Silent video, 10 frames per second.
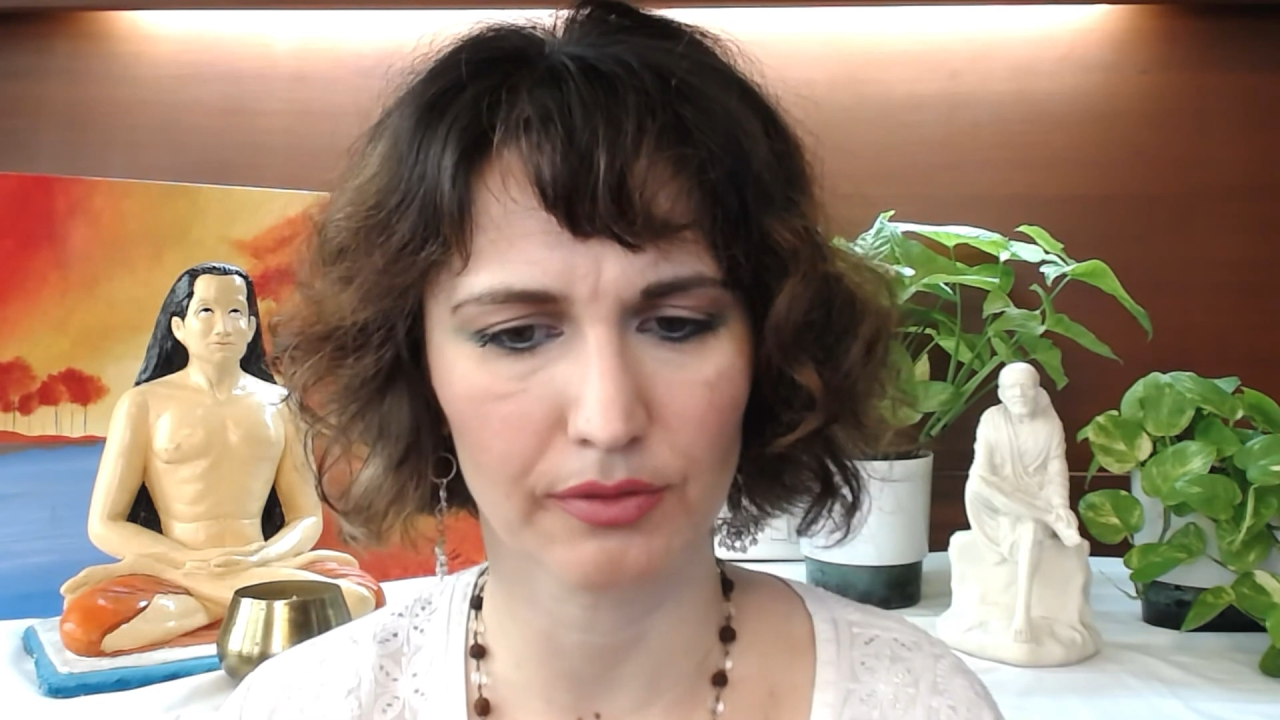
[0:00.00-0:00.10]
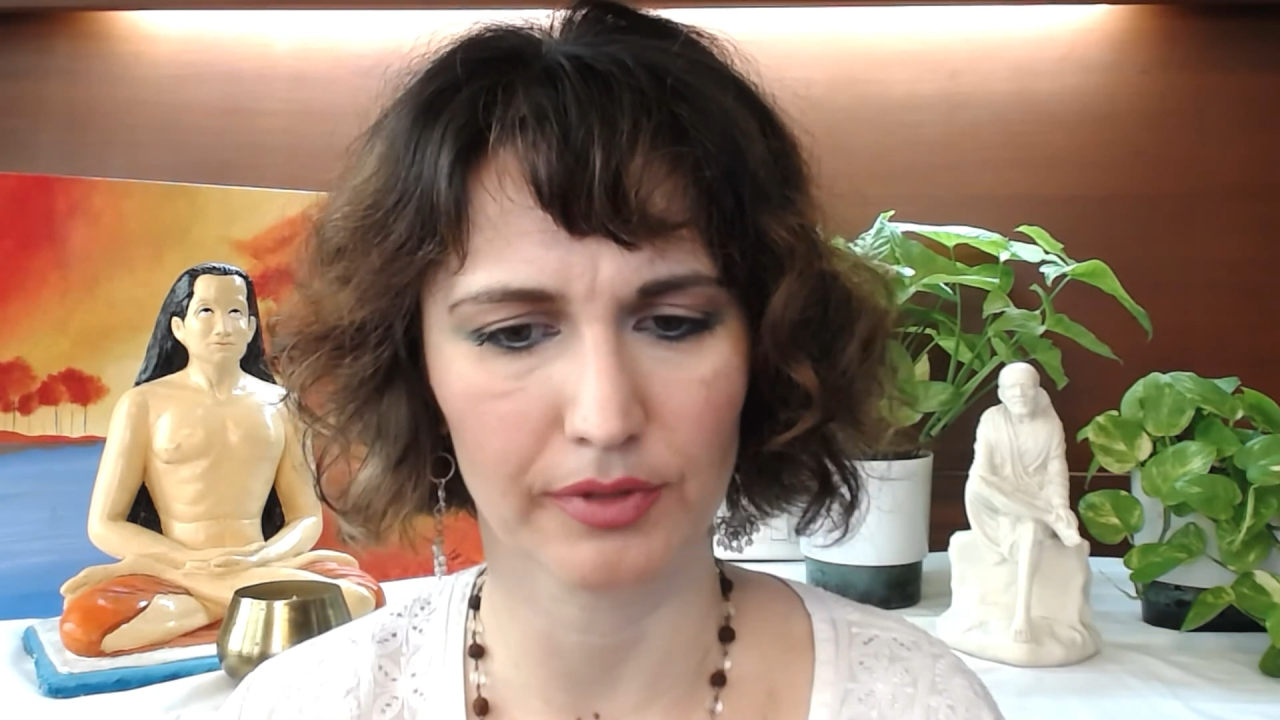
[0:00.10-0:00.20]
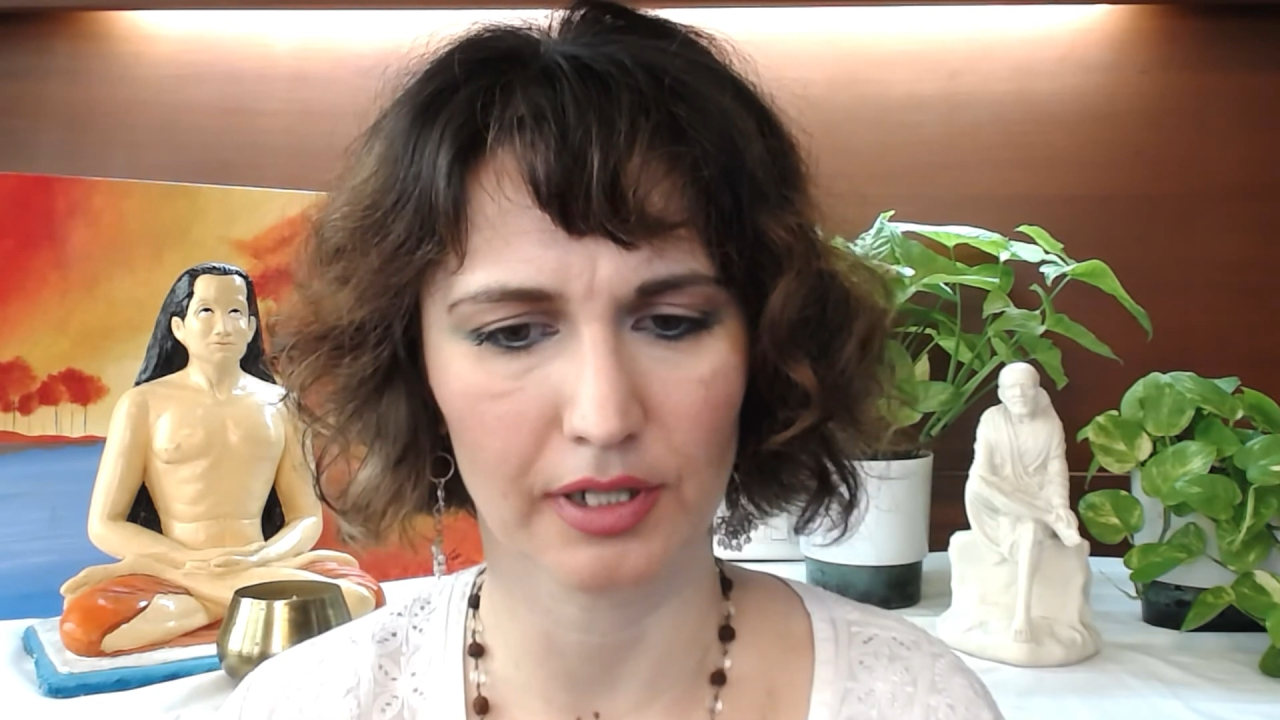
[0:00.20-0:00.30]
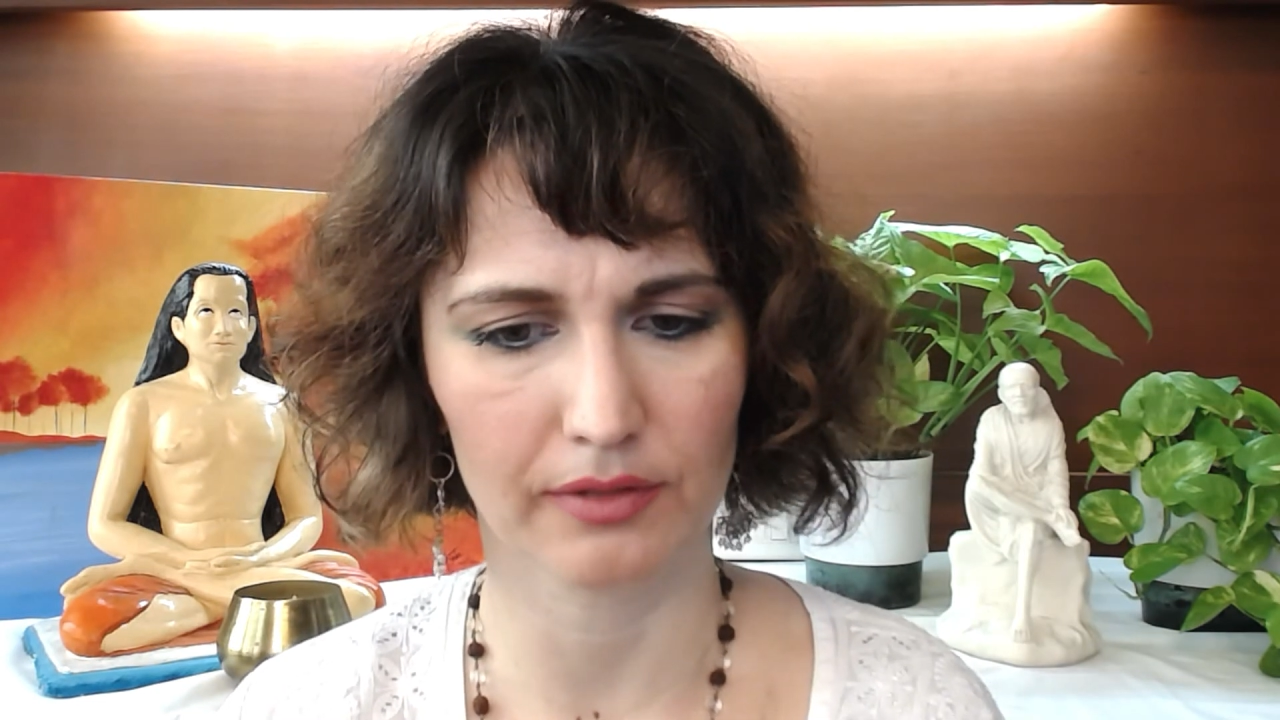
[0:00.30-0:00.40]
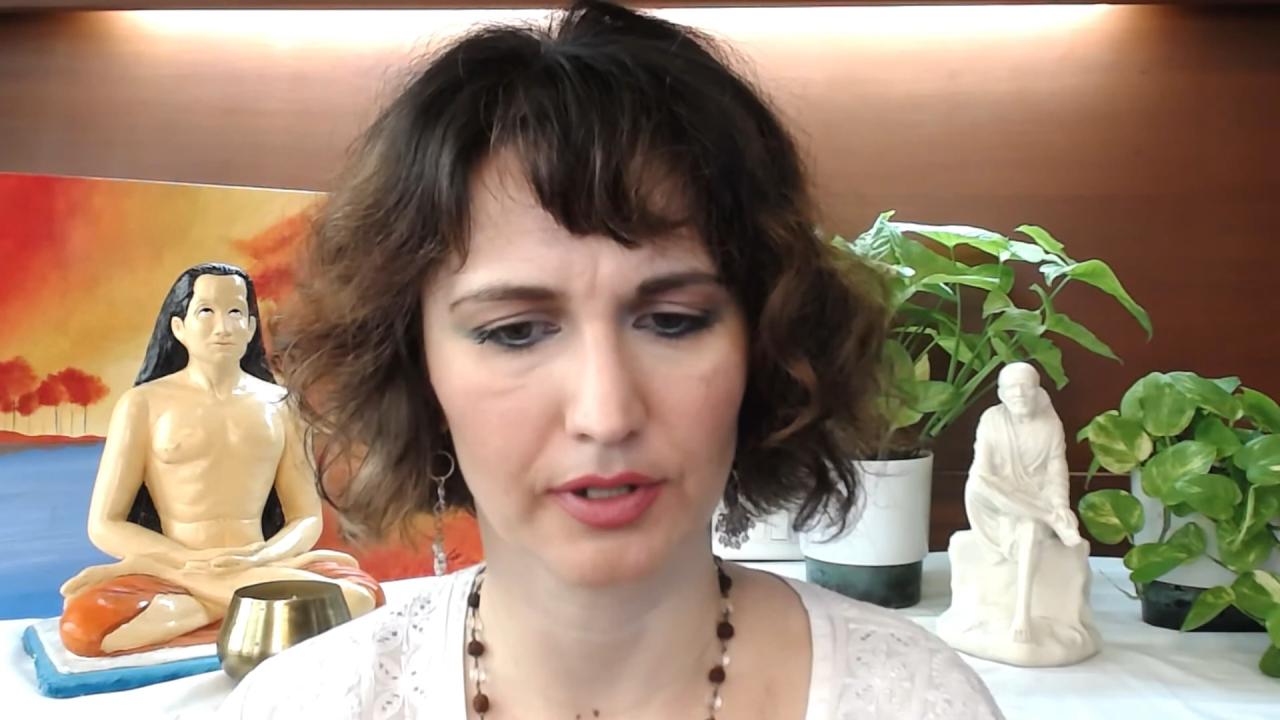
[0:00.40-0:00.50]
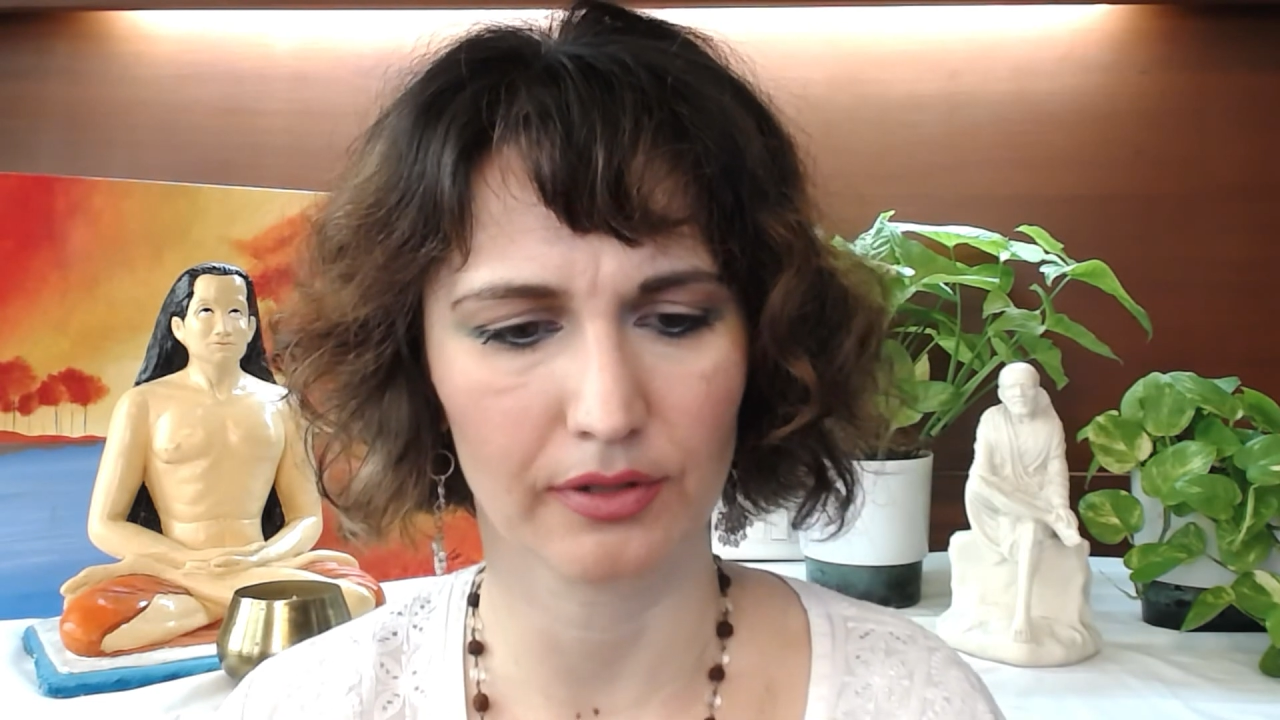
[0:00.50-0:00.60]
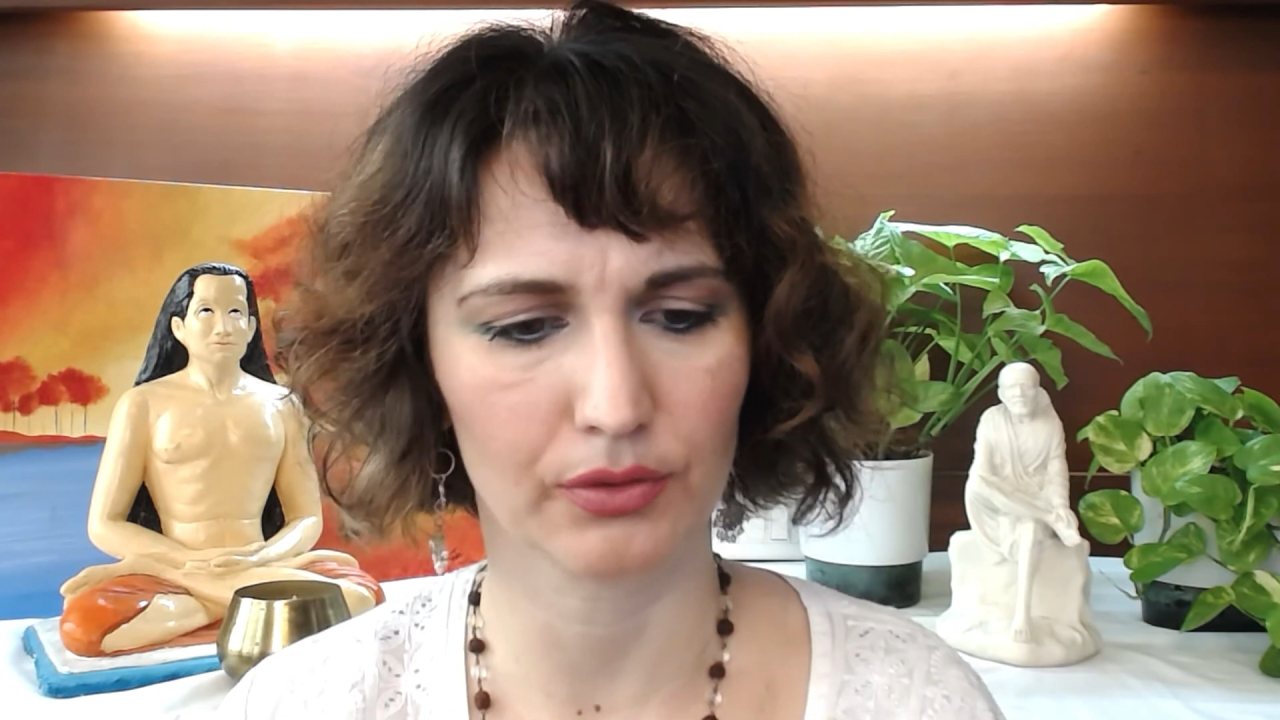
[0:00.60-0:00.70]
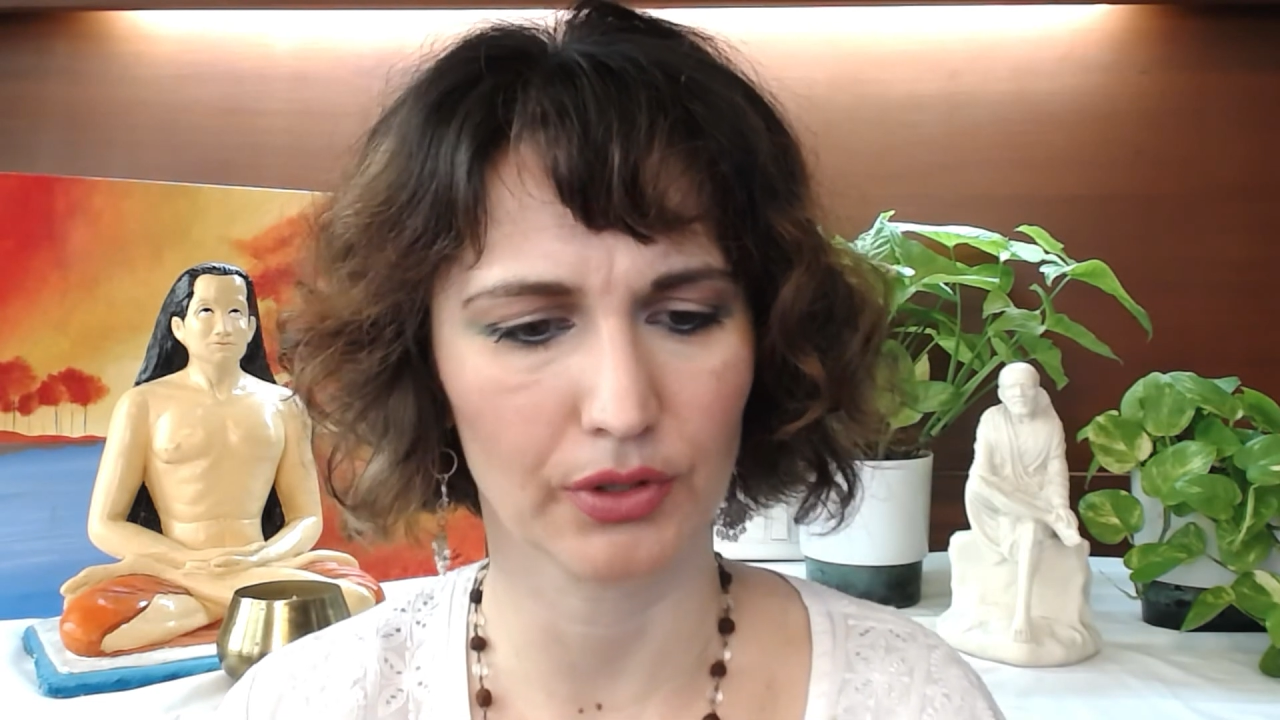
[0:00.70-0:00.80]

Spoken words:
where I went through